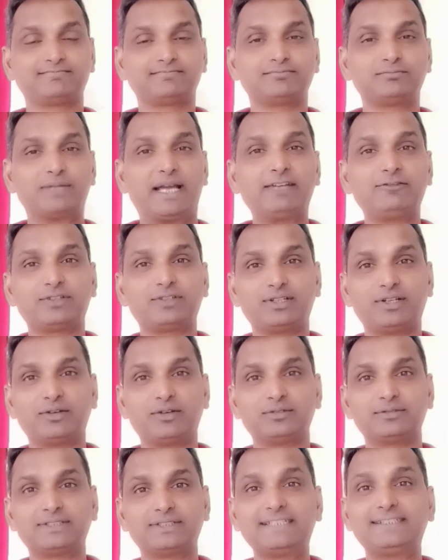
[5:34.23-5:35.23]
Bye for now.
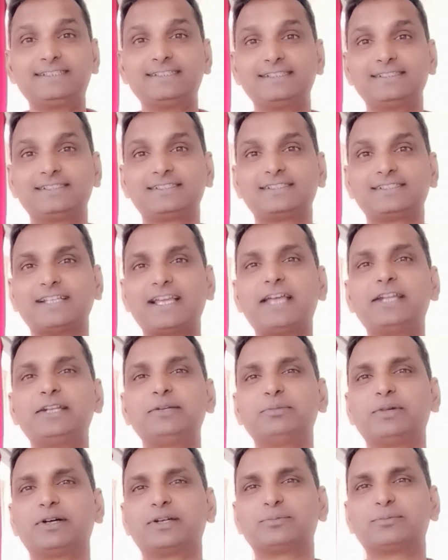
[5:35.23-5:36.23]
This is
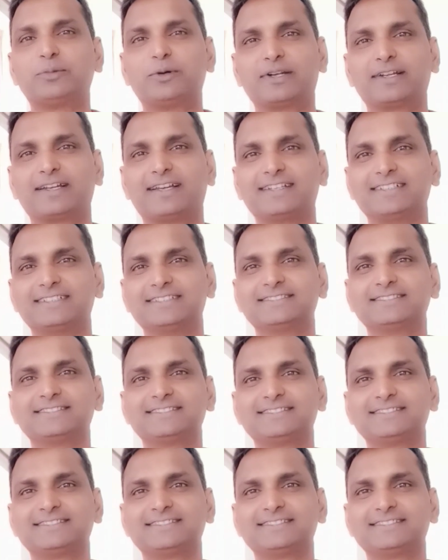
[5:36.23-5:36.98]
NMR Polygamy.